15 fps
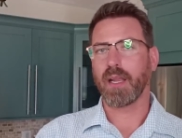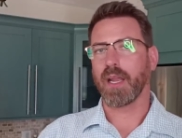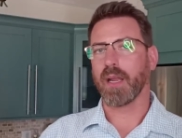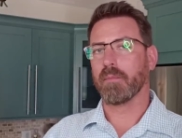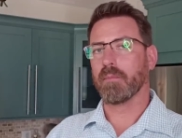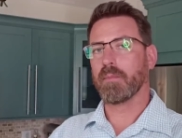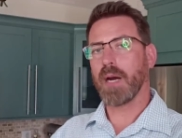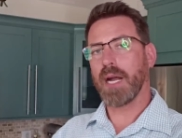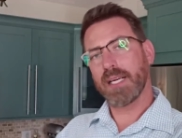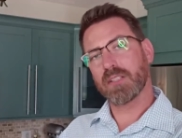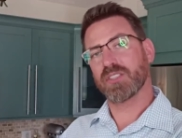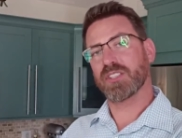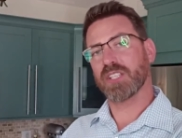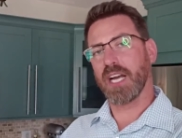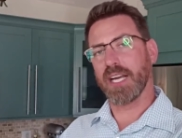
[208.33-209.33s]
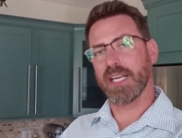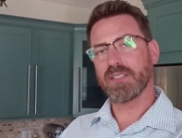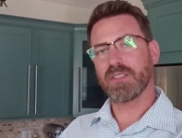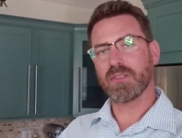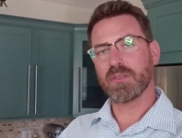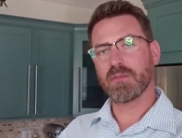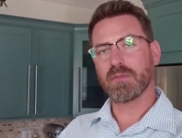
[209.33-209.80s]
and buyer
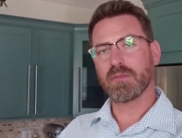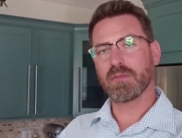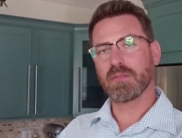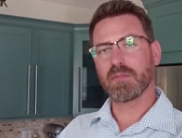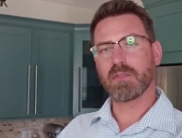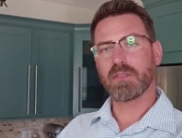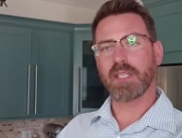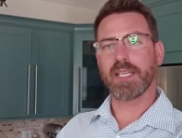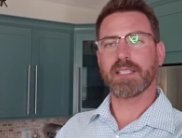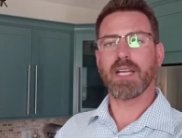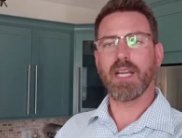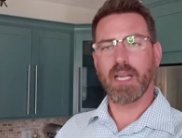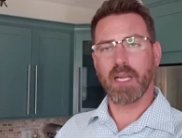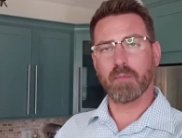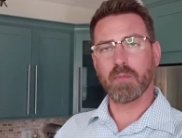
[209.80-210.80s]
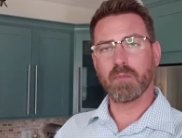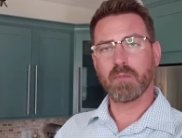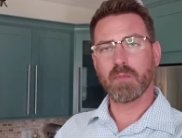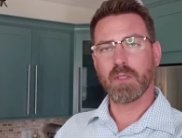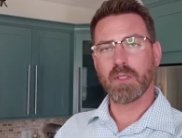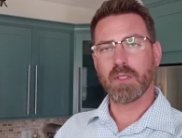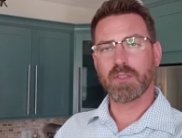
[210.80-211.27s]
sides take time.
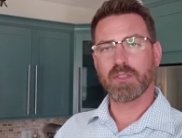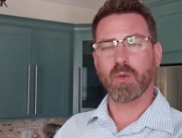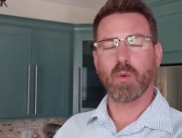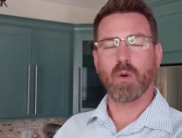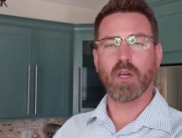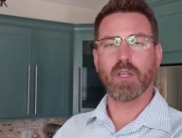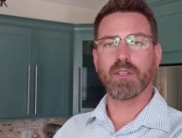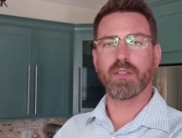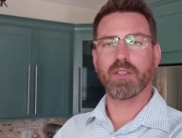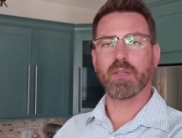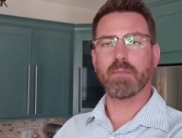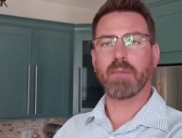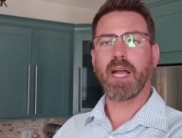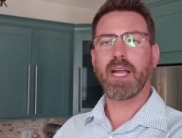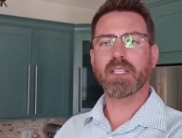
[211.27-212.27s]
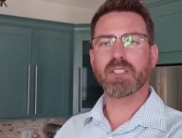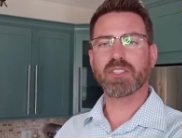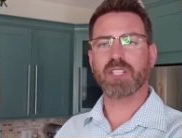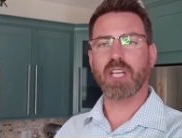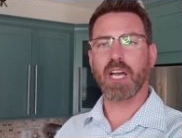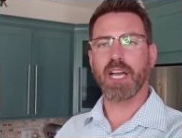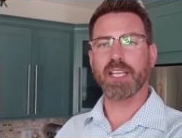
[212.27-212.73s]
So on the buyer's
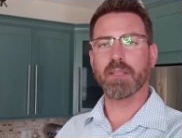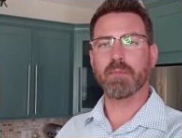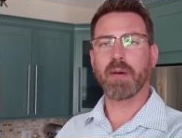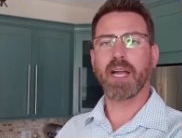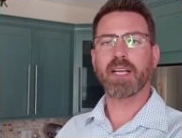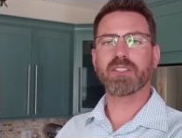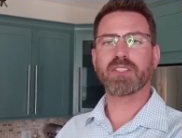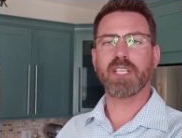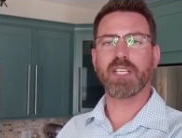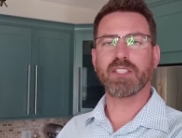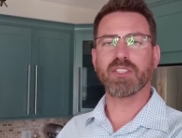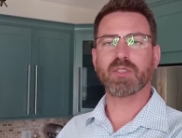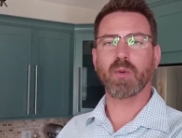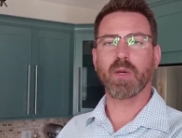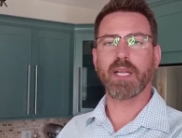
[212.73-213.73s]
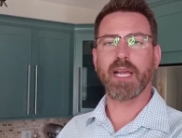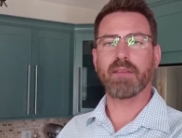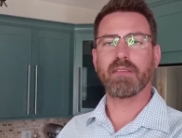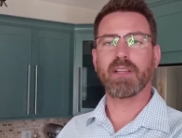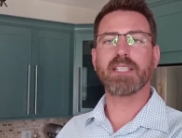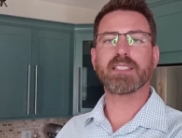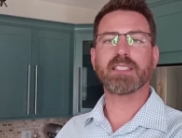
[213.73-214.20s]
side, the buyer's agent's going to
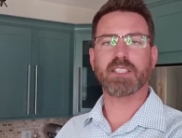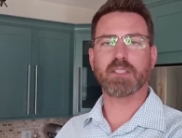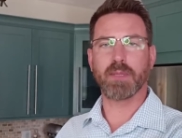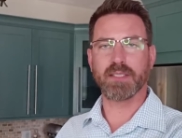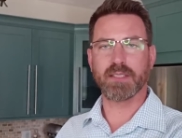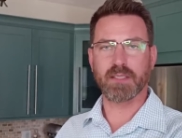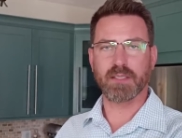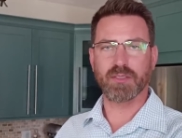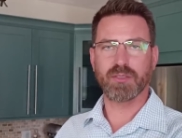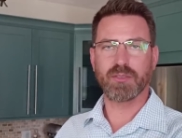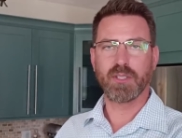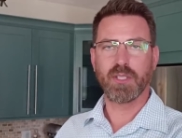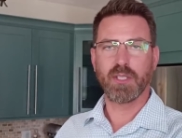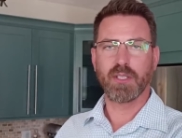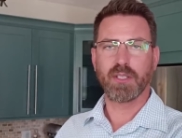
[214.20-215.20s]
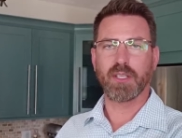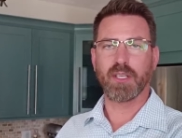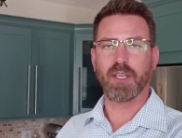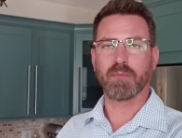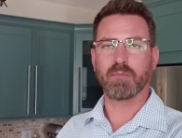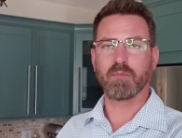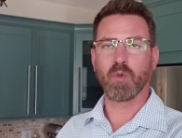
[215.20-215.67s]
have less expenses.
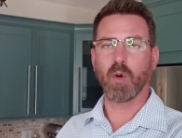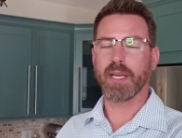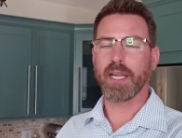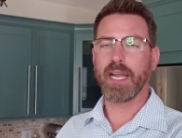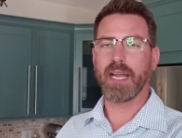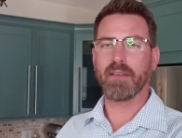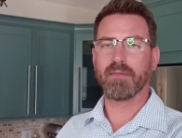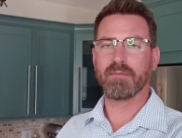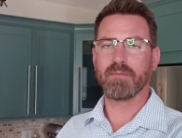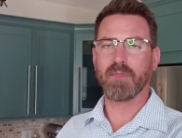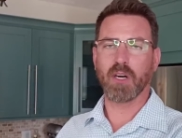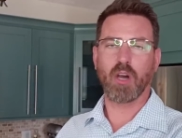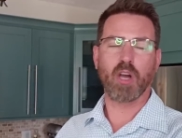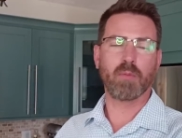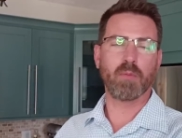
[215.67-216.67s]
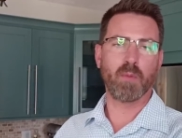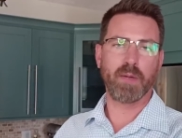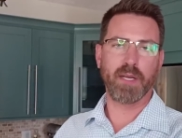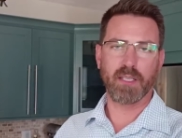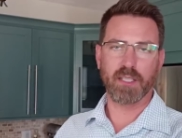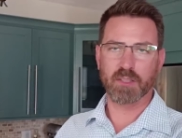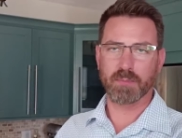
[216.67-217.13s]
They're going to have their
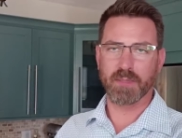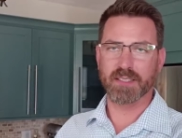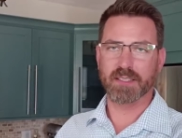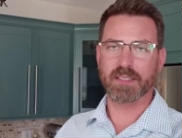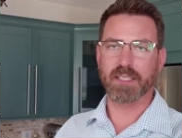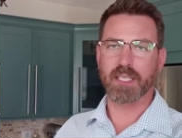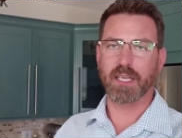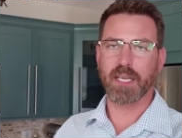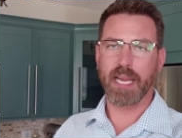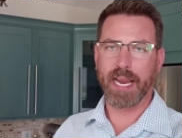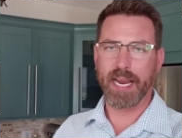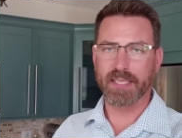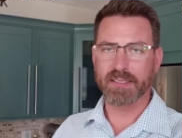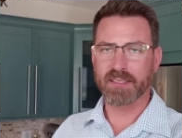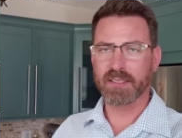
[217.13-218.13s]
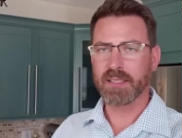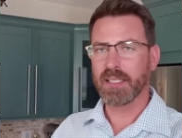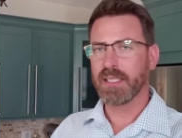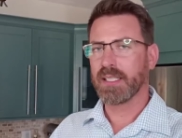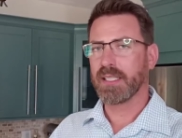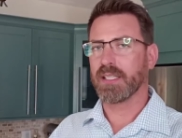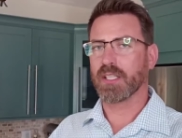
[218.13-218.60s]
automobile expense and their gas
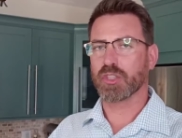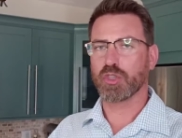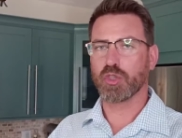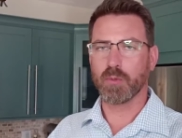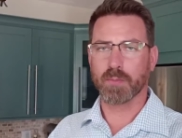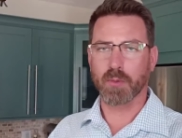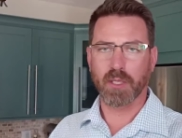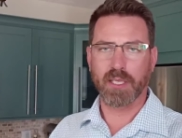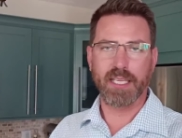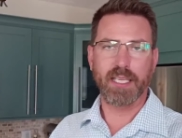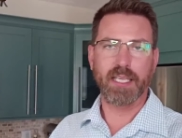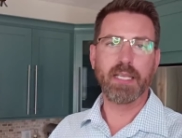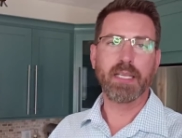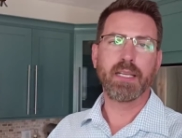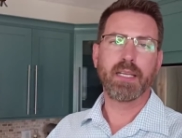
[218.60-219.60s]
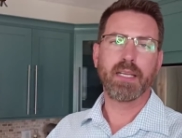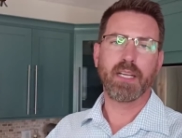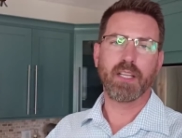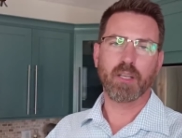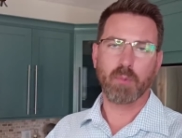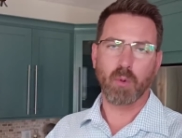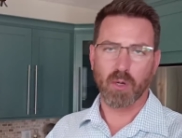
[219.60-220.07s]
and their super key
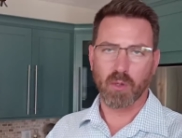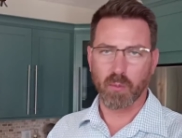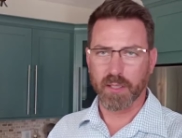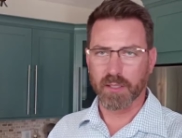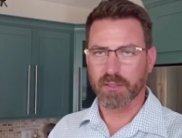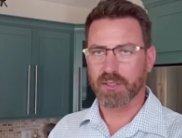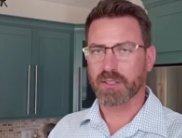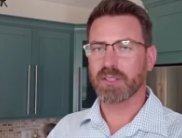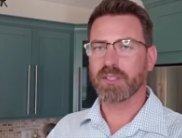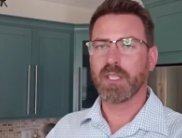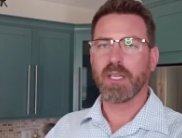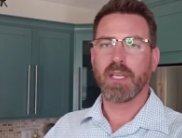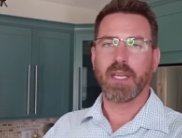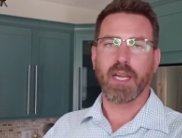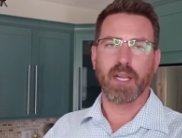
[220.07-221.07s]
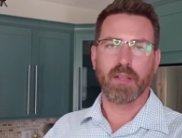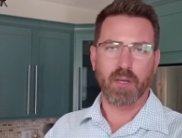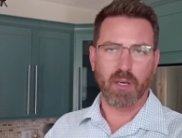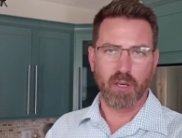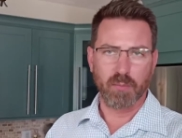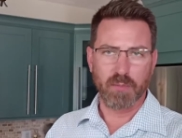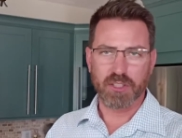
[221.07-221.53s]
and their board of realtors and their
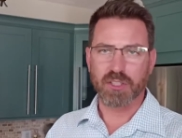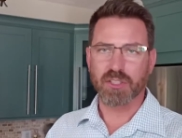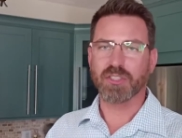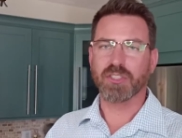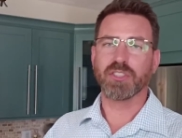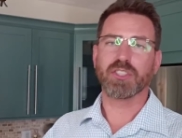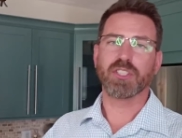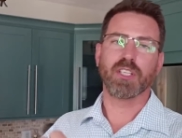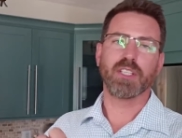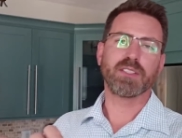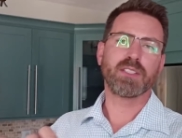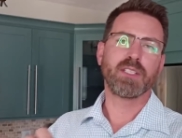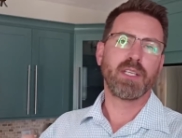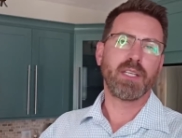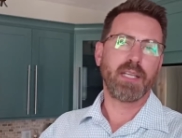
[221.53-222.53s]
earned emissions insurance